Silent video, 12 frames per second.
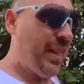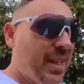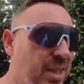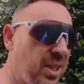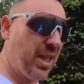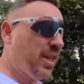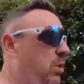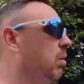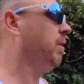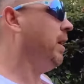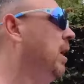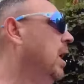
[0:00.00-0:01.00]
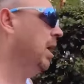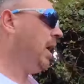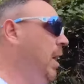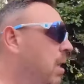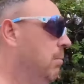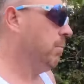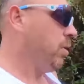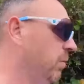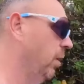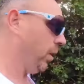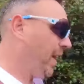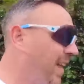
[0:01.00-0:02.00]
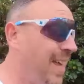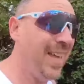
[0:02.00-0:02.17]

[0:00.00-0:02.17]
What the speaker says: as I said, sort of move on.